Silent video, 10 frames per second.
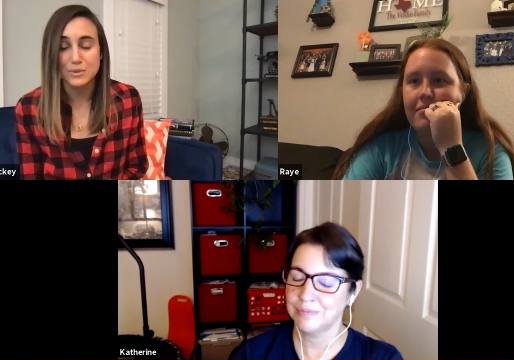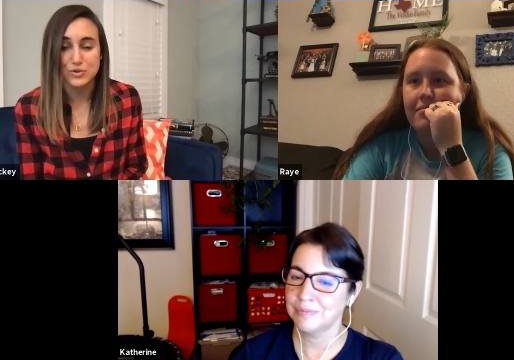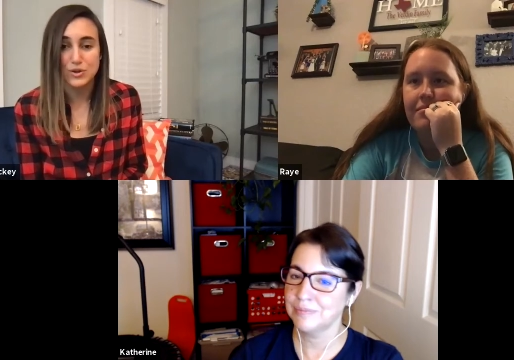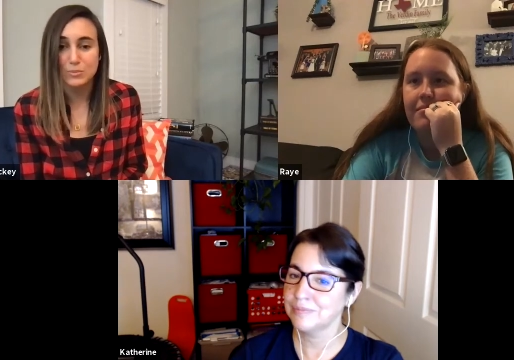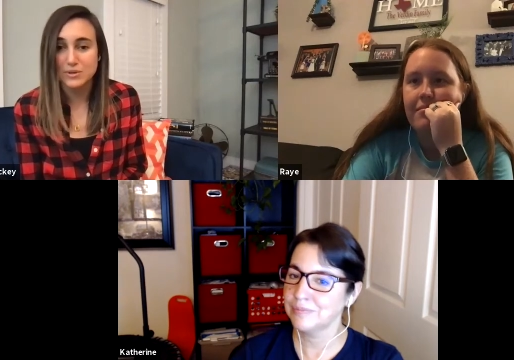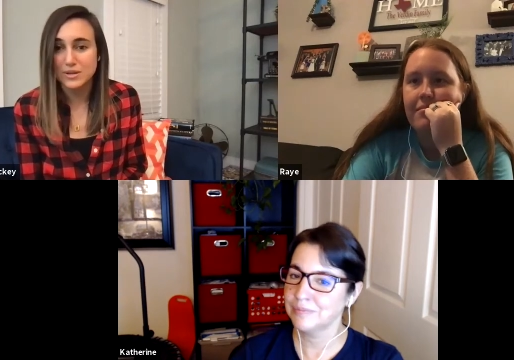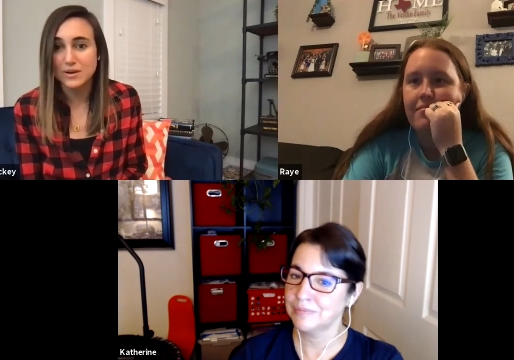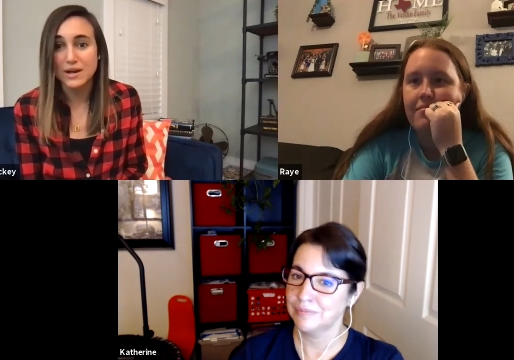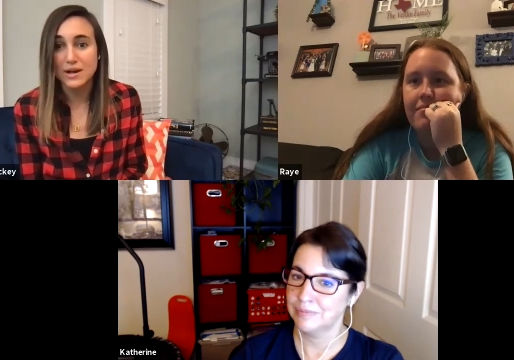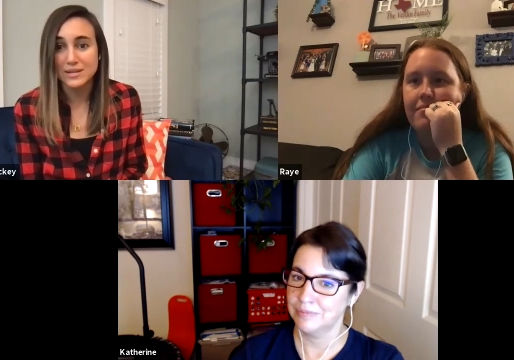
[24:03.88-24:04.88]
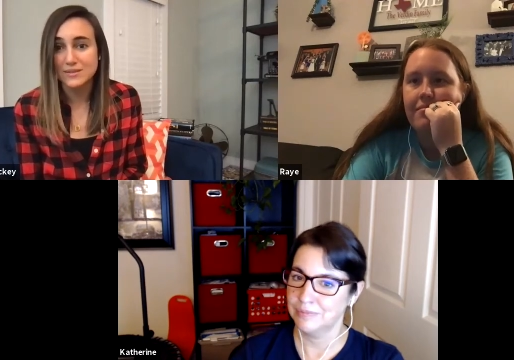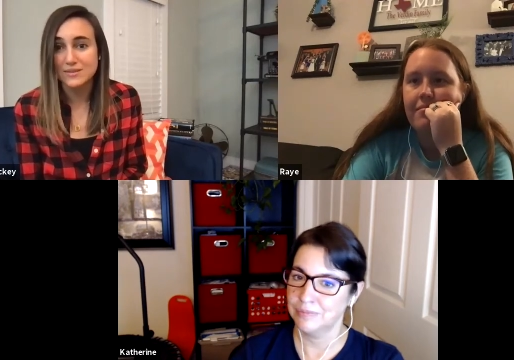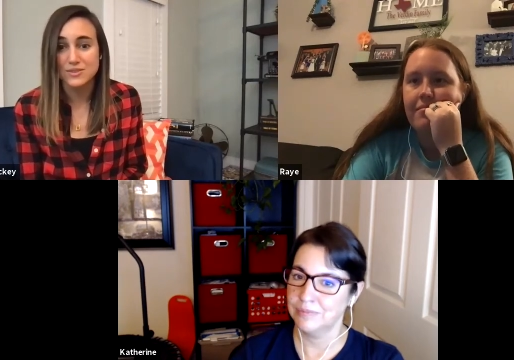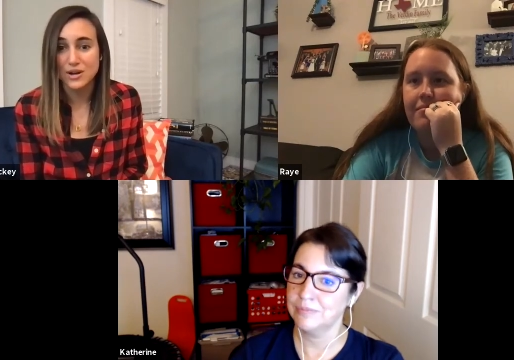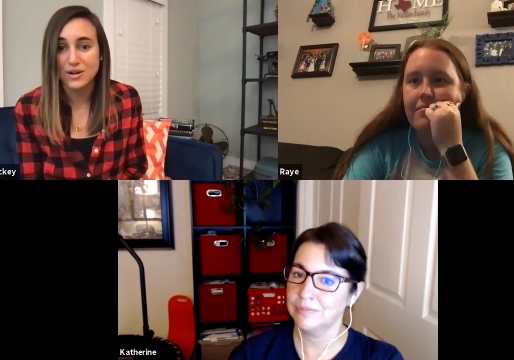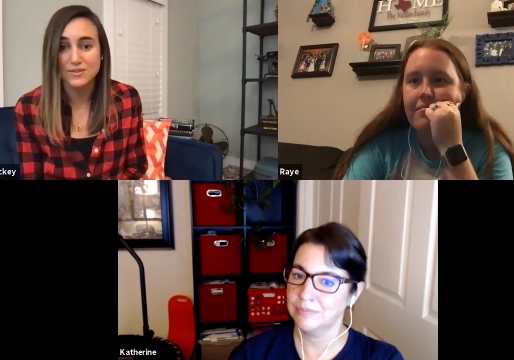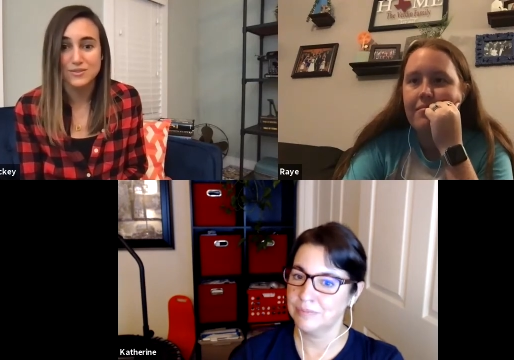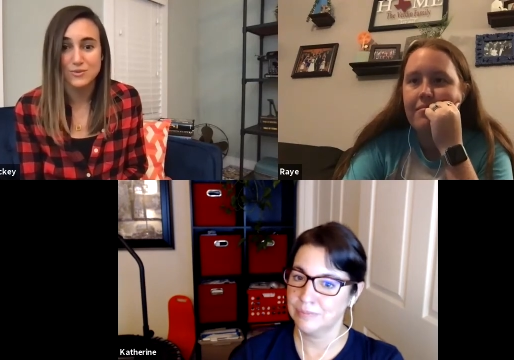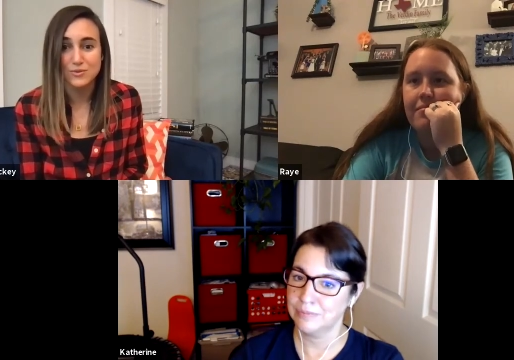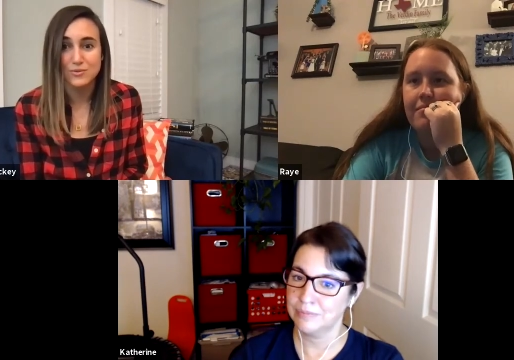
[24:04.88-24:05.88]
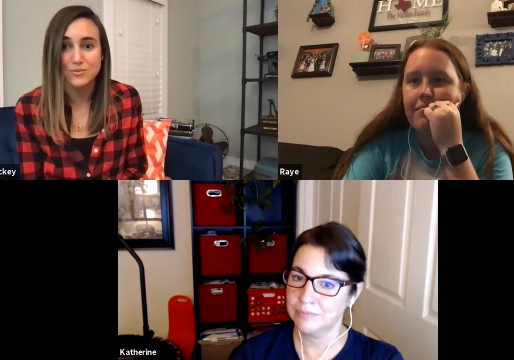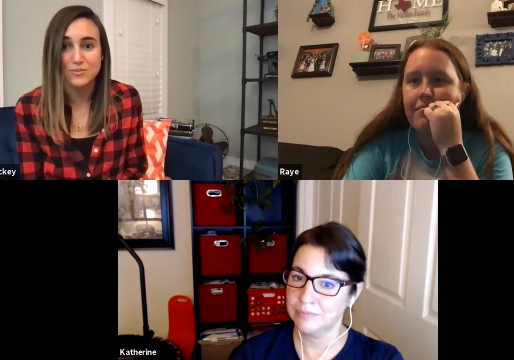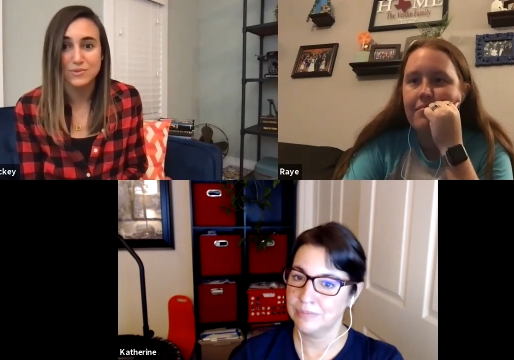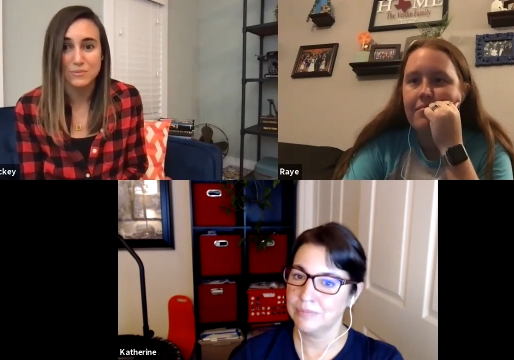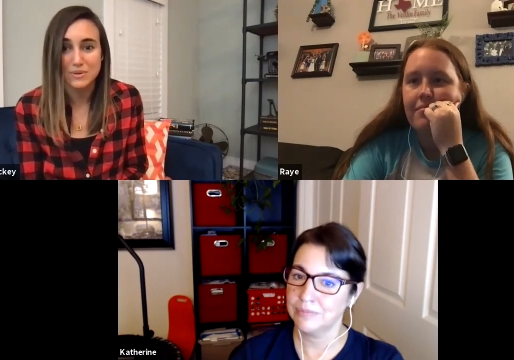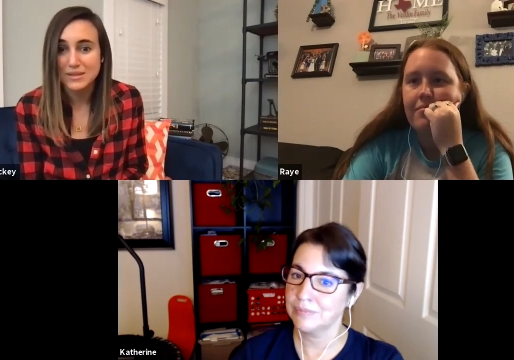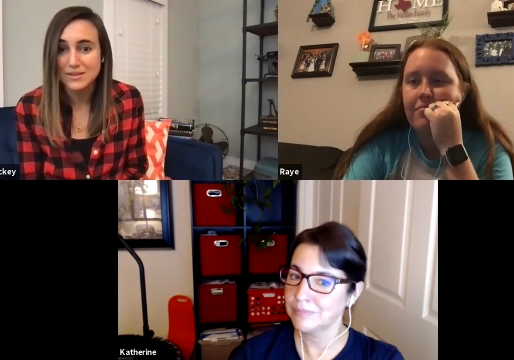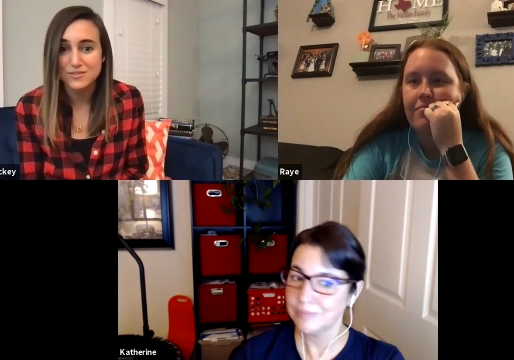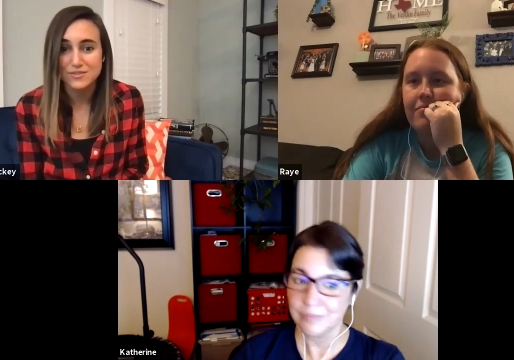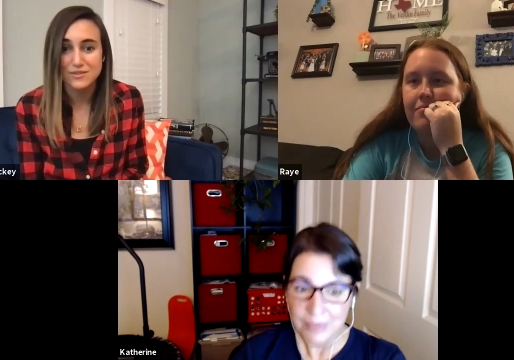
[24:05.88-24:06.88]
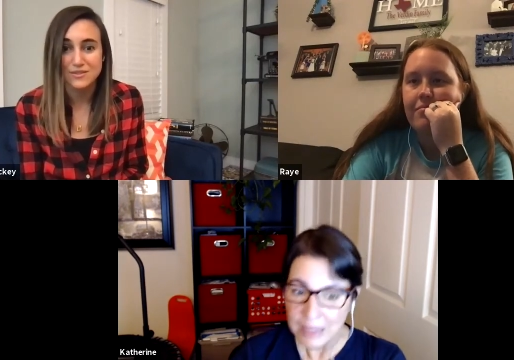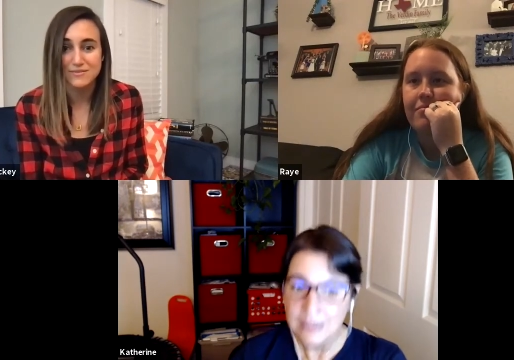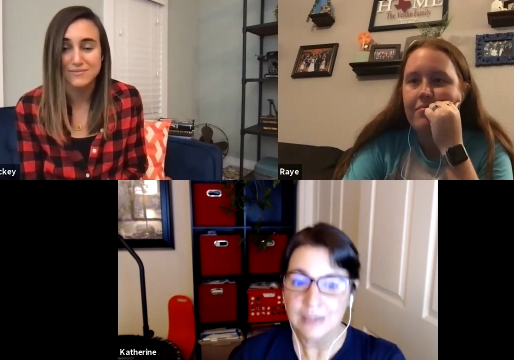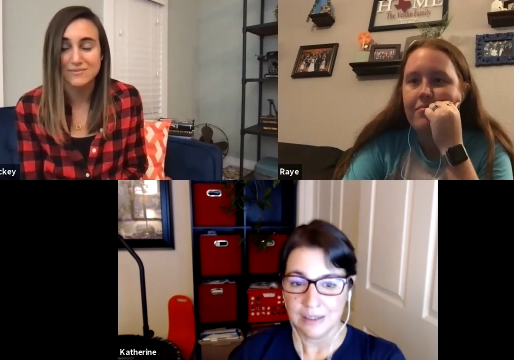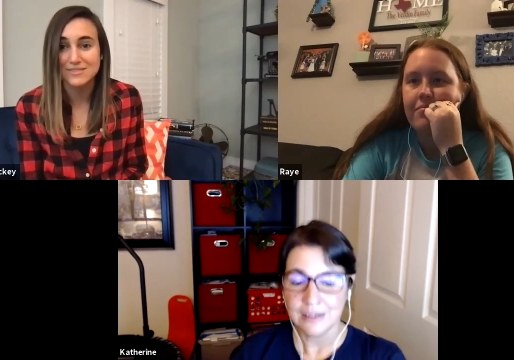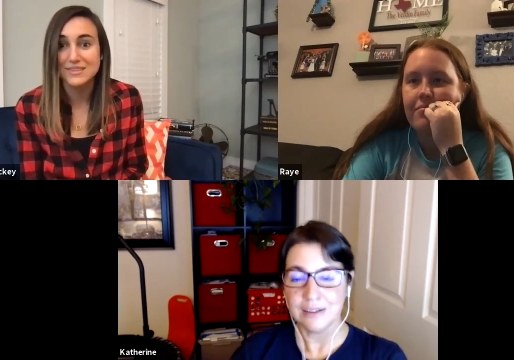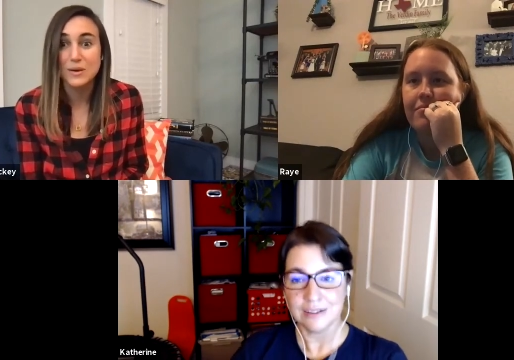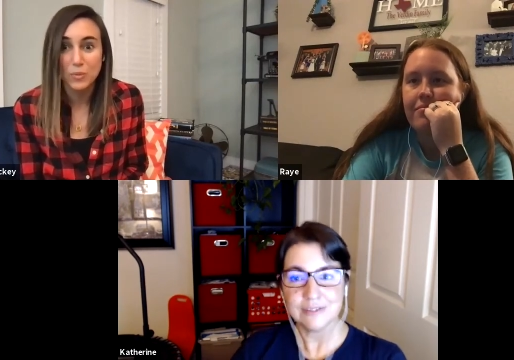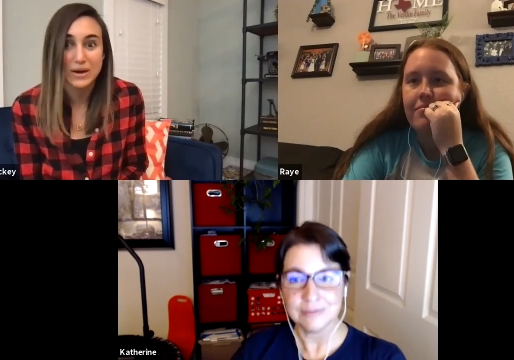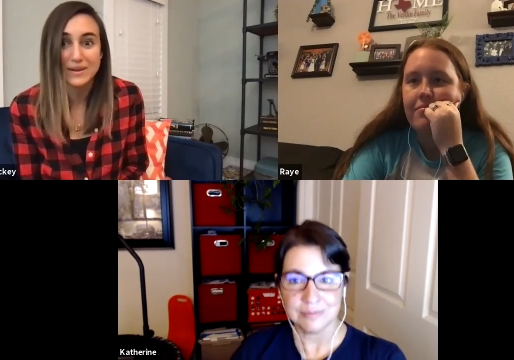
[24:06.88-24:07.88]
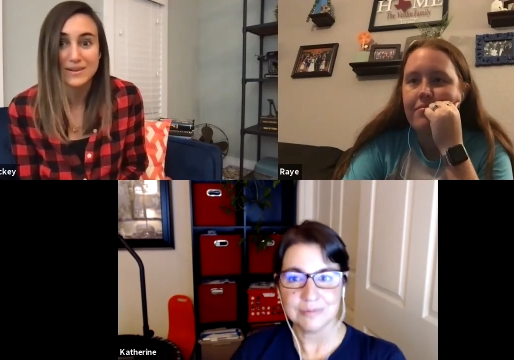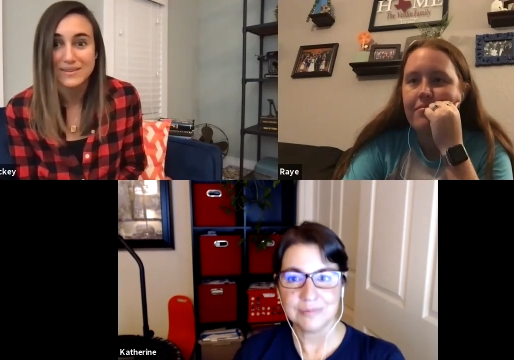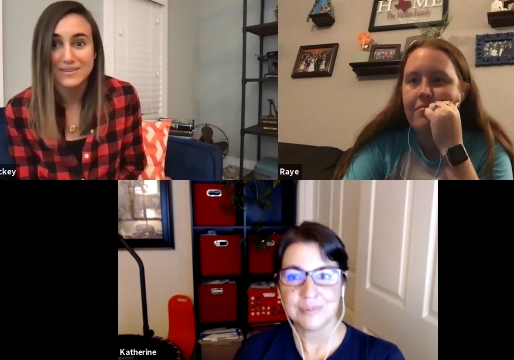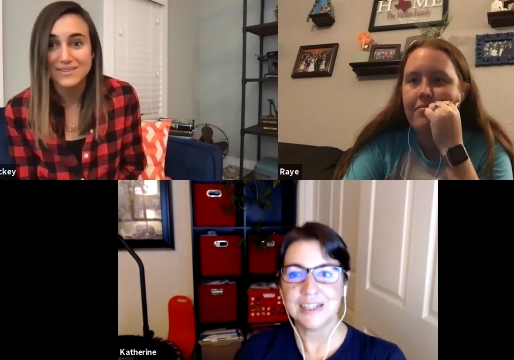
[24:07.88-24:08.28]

Speaker 1: I'm in trouble here. I need to talk to the police or someone,